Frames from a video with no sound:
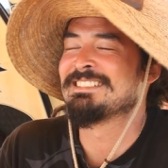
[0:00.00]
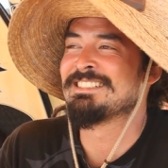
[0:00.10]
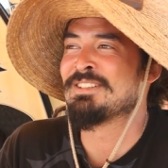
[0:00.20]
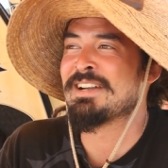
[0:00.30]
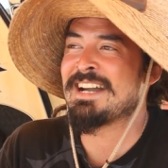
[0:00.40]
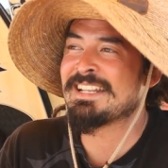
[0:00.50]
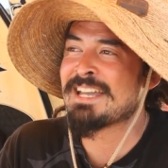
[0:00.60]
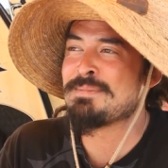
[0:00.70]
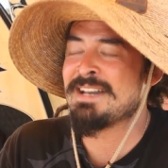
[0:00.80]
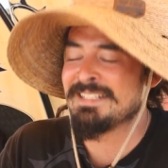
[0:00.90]
so I kind of
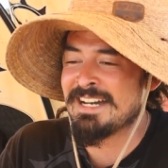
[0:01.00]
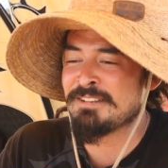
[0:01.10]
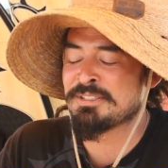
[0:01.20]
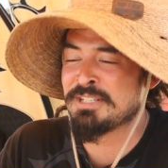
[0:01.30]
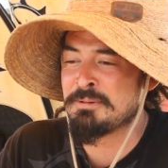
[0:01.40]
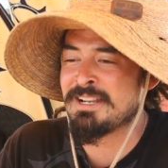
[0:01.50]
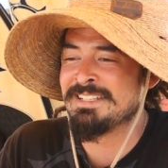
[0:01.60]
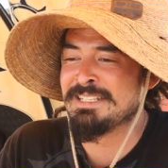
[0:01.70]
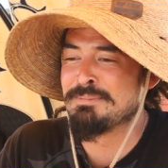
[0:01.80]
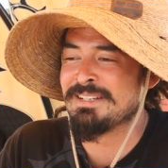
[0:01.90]
kept my head down. I was good at what I
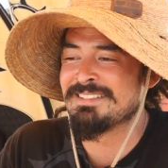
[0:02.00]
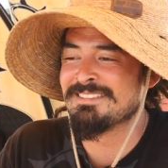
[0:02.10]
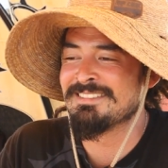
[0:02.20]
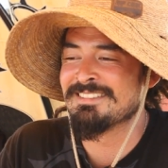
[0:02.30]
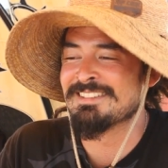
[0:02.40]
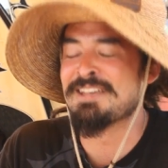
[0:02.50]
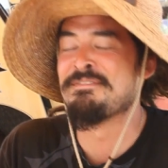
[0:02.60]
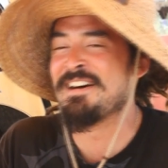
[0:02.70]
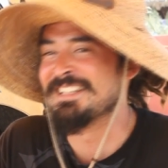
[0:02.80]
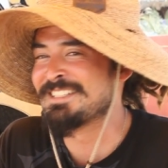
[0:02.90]
did, but they
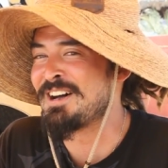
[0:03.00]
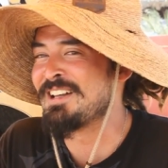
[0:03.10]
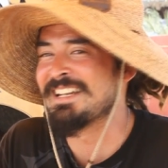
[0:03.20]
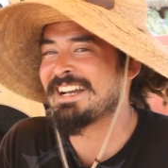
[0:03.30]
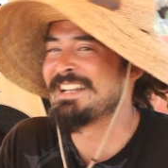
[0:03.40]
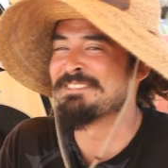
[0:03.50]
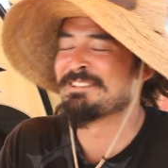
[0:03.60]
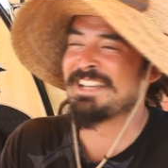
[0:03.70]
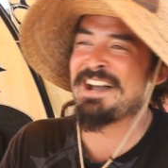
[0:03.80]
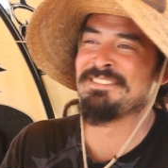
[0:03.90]
finally saw like I didn't
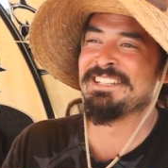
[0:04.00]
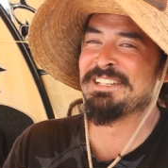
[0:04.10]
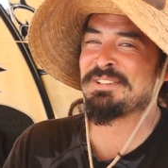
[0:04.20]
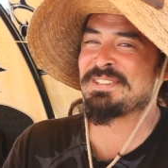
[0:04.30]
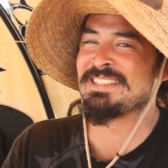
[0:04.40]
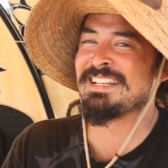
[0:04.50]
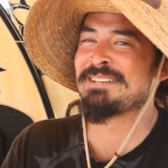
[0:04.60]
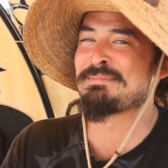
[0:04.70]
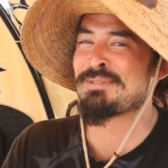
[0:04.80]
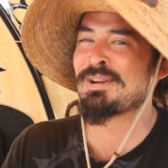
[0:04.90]
really have any interest in
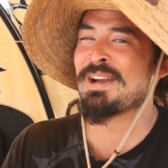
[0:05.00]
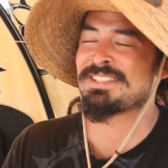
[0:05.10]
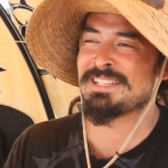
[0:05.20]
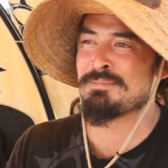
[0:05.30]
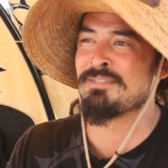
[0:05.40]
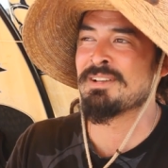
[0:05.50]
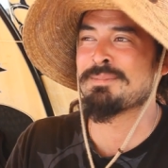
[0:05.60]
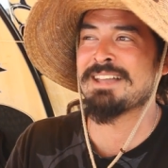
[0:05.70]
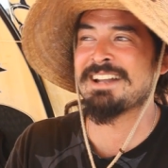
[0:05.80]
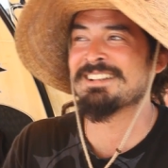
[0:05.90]
like progressing and moving up
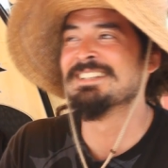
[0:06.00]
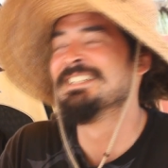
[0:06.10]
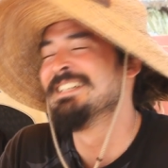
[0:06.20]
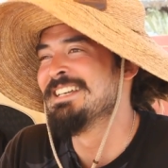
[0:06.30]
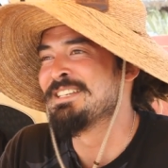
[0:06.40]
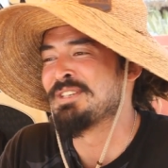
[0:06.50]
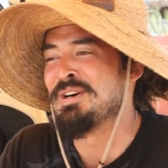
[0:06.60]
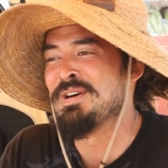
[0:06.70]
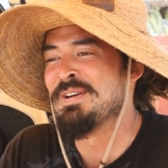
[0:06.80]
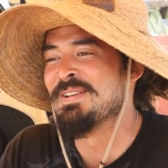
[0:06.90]
the ladder.
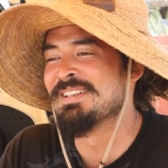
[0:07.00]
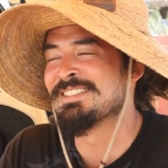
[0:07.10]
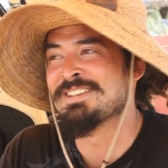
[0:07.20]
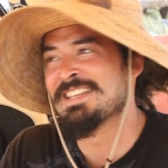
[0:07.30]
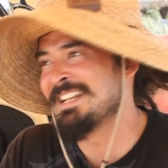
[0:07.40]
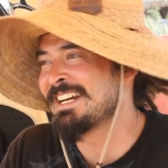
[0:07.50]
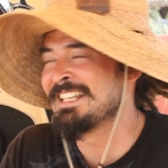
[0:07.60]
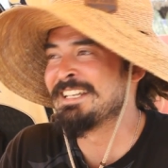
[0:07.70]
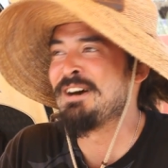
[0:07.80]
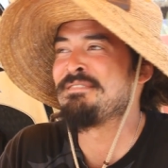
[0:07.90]
So then I got
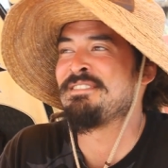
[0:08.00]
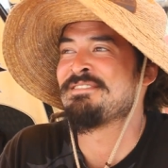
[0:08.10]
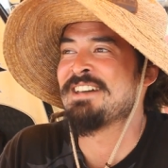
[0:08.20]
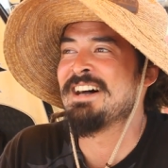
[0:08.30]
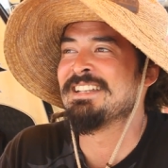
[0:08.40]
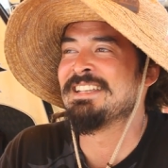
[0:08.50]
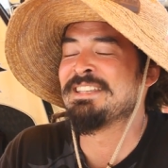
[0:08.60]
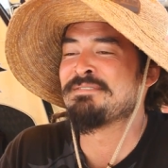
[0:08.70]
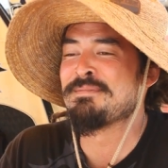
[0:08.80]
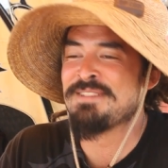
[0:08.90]
laid off of that, and
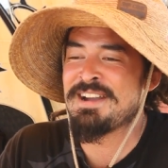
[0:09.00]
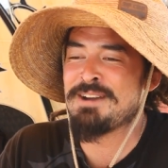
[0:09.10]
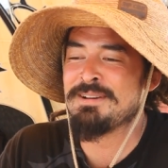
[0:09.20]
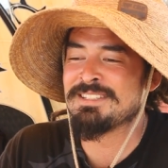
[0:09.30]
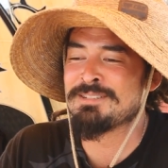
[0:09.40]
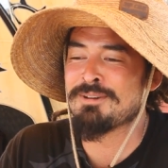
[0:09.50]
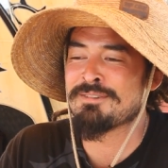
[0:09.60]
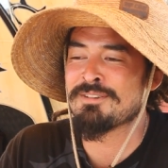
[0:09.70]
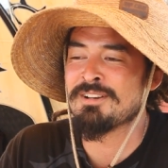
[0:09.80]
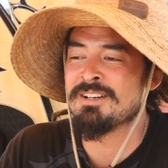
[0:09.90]
then from there I went to work
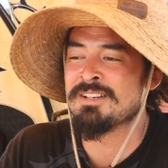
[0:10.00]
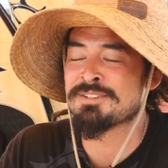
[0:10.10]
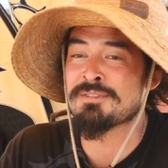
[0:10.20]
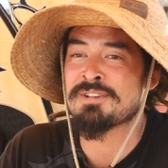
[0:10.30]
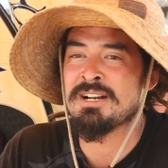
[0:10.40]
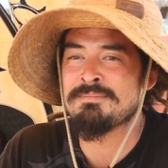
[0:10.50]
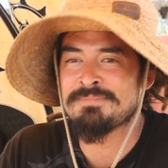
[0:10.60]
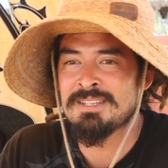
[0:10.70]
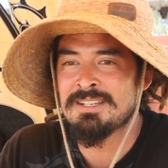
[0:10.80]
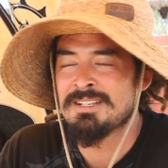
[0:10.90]
for a surf shop,
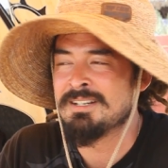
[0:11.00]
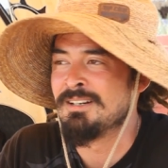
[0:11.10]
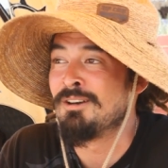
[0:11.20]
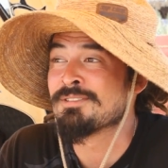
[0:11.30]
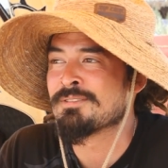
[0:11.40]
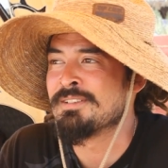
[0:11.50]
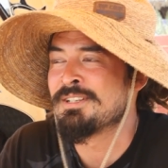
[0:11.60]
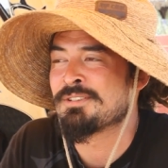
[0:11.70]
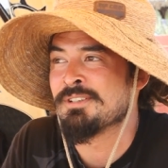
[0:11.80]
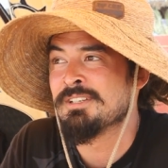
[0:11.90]
all surf
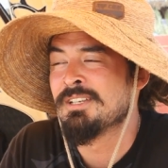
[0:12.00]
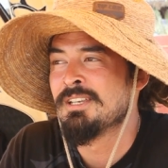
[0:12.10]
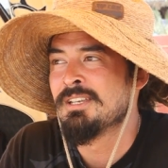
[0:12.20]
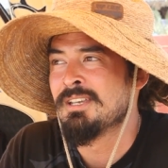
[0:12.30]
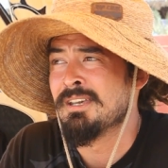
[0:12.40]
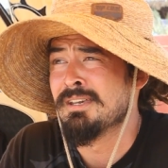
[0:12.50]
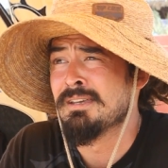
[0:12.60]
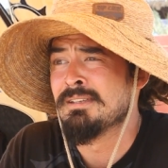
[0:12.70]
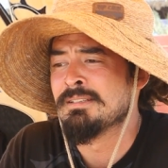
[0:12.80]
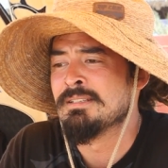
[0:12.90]
industry,
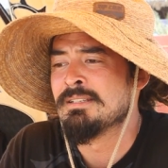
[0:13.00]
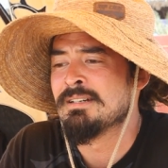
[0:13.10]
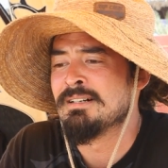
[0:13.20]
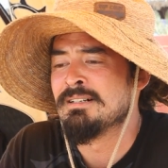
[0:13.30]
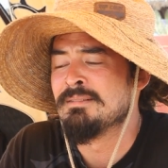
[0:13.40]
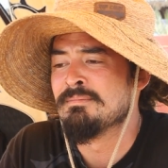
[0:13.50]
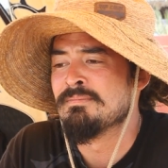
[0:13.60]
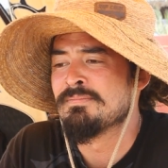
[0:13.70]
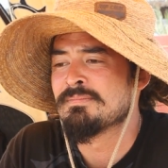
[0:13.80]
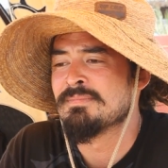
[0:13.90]
and
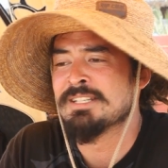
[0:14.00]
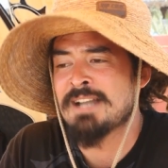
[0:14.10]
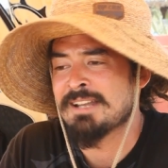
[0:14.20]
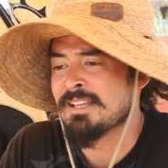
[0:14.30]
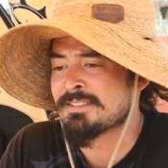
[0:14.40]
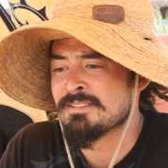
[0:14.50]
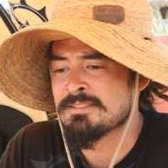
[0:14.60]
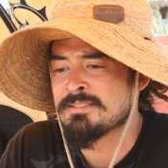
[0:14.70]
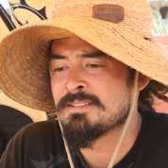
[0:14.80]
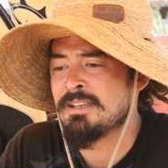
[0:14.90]
did kite
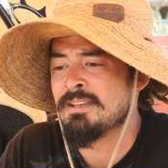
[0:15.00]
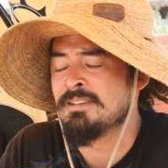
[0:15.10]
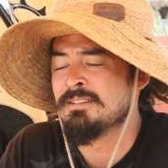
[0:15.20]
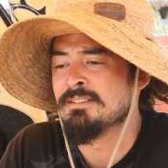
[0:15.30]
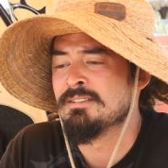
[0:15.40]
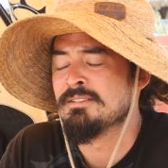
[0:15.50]
lessons, and